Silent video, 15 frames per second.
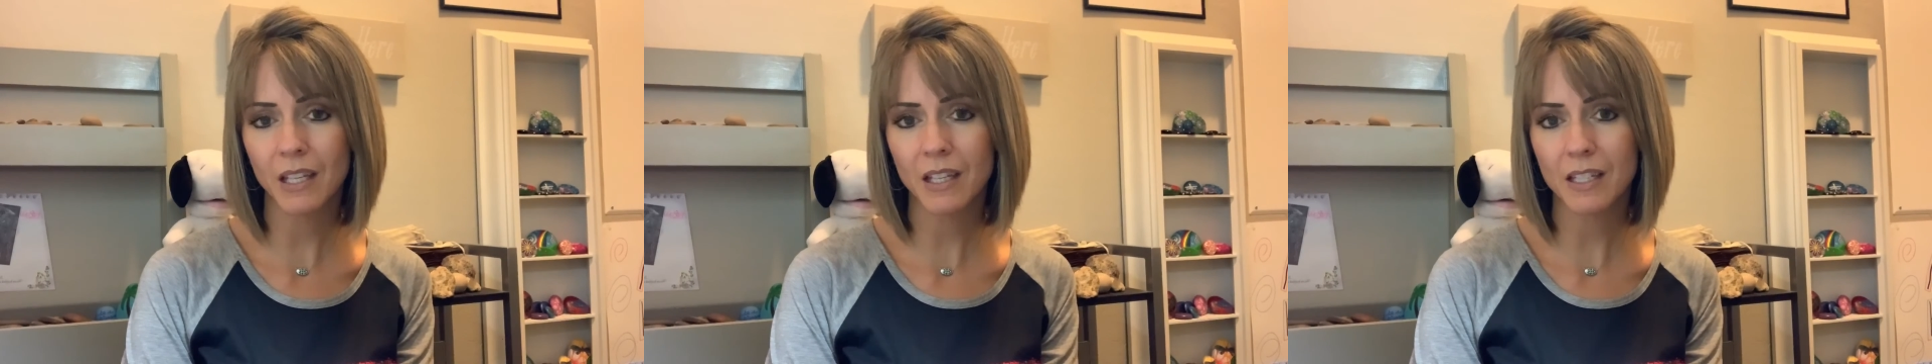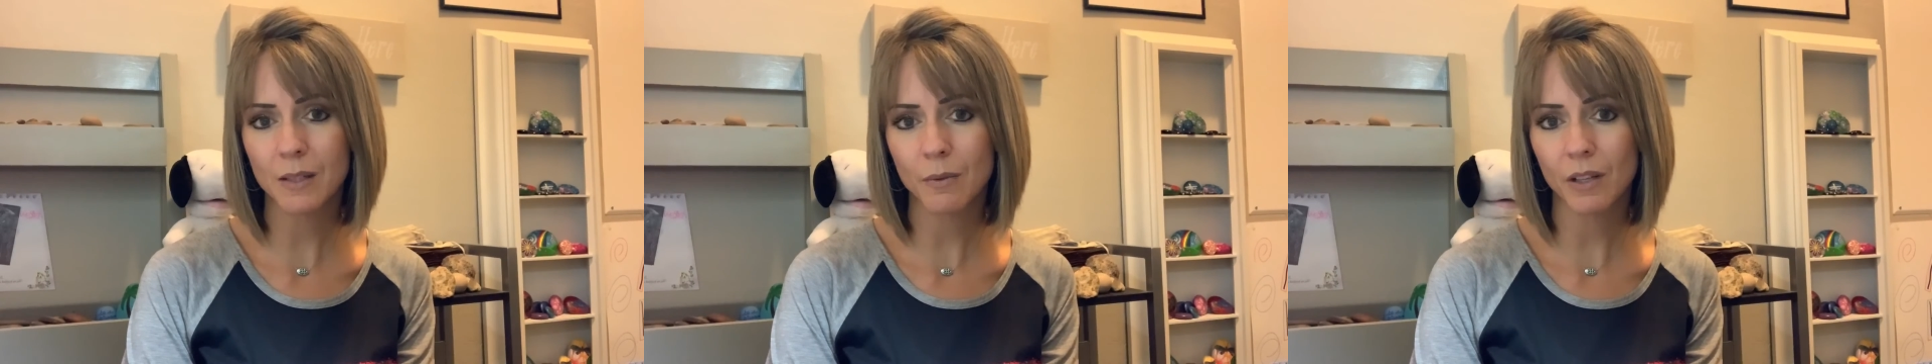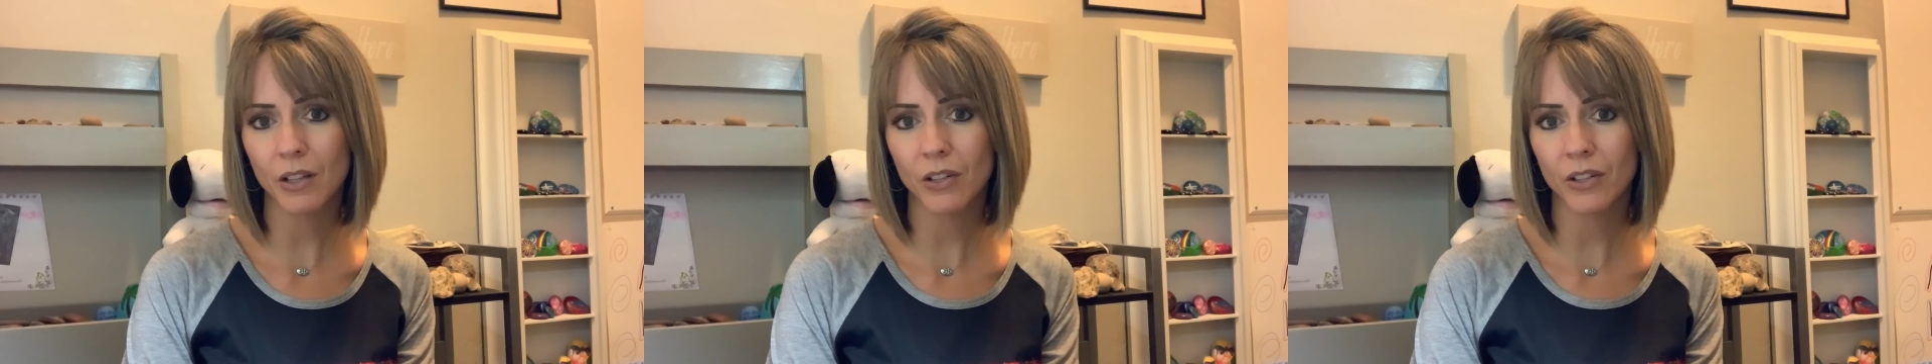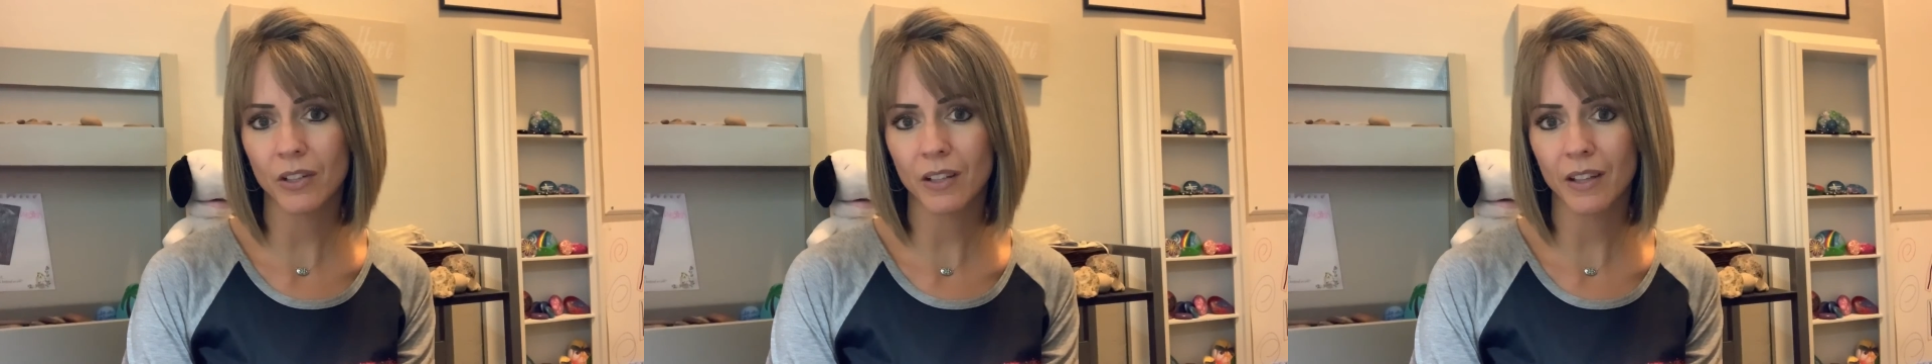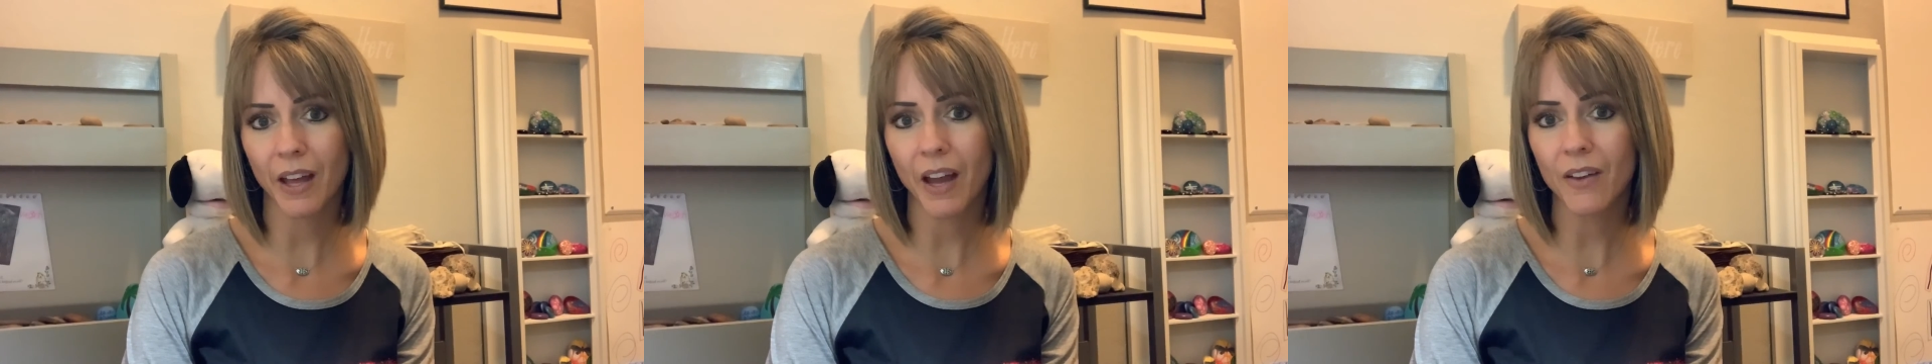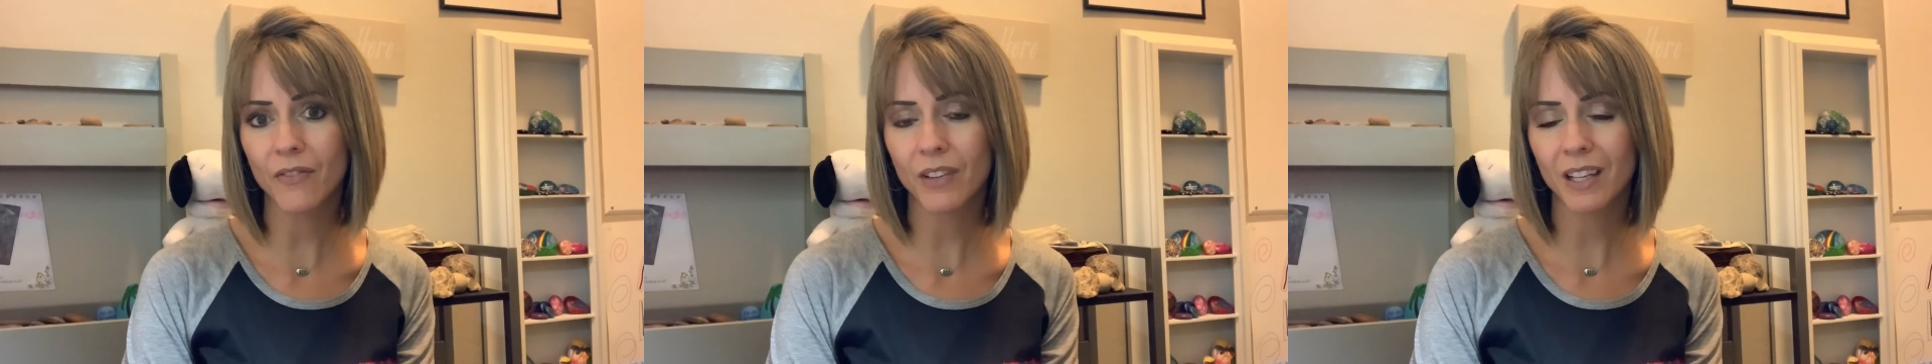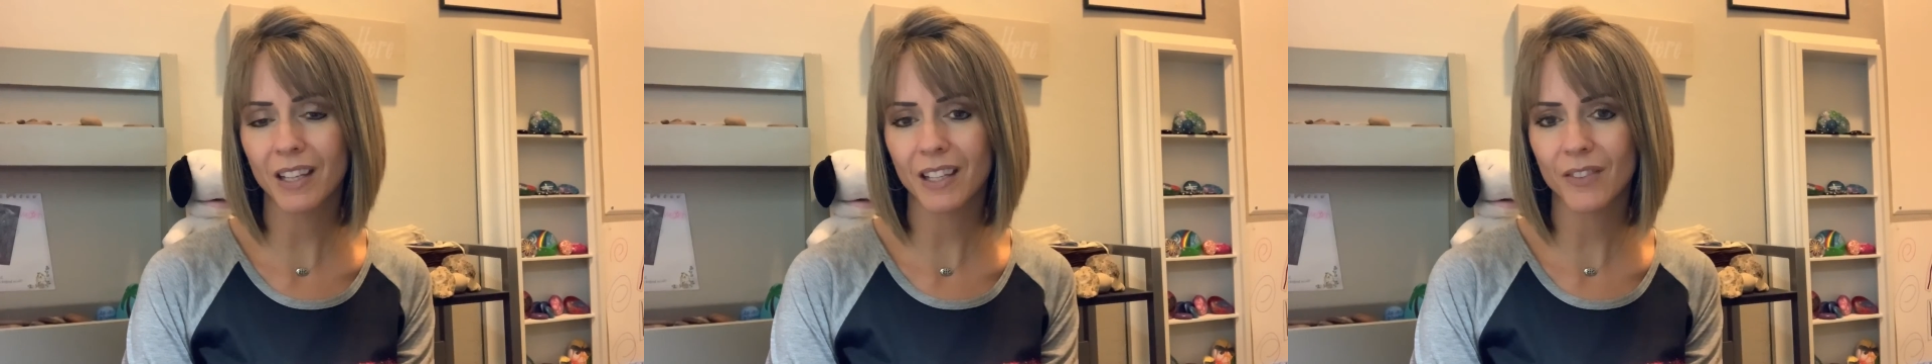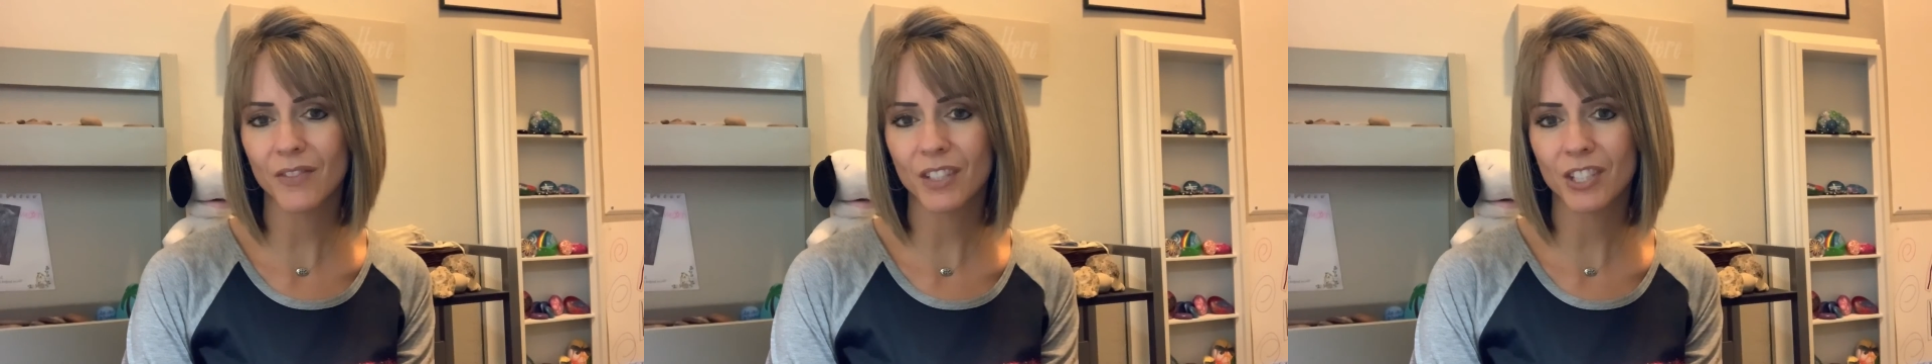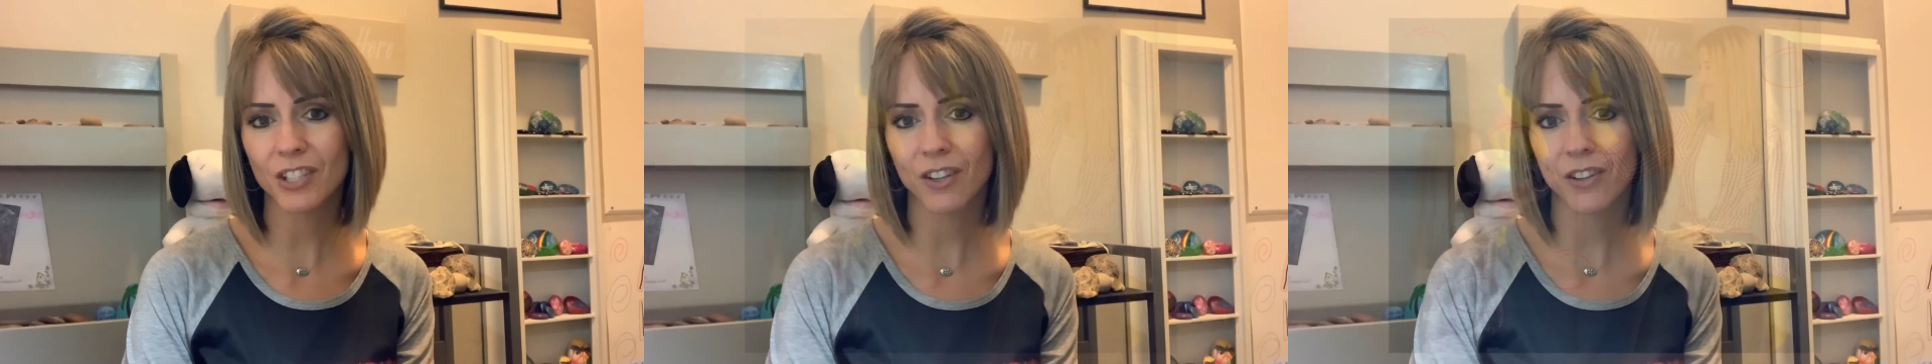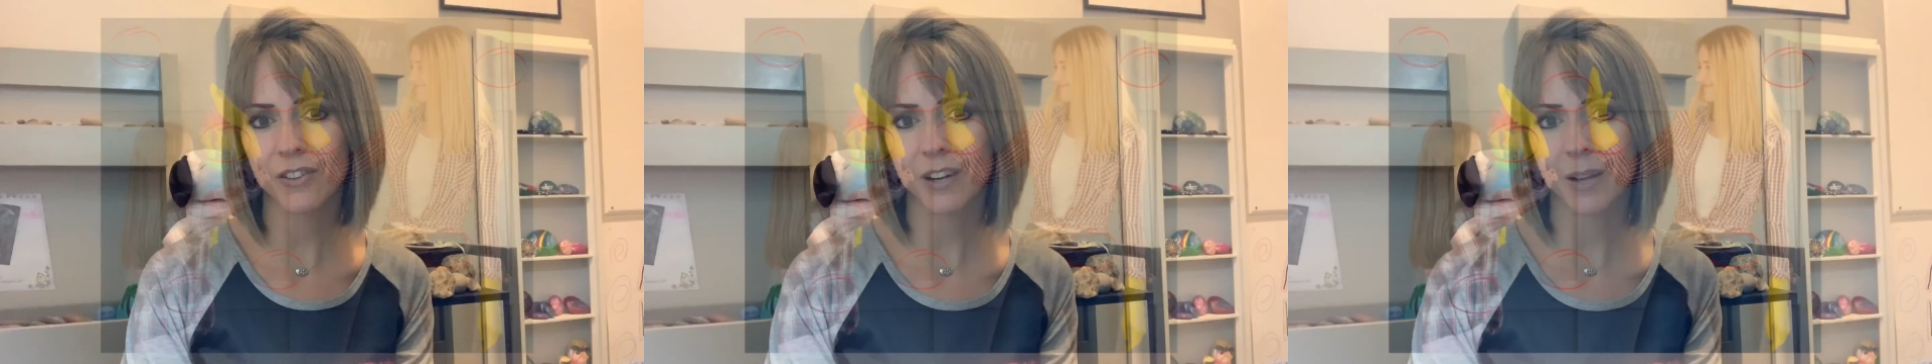as we learn a lot and lift each
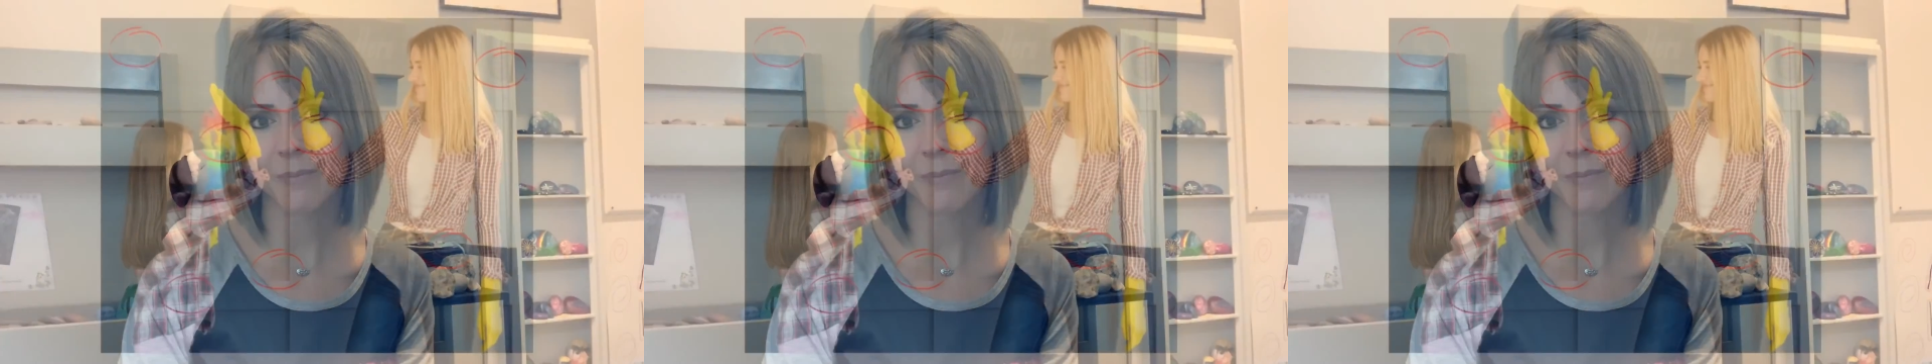other up.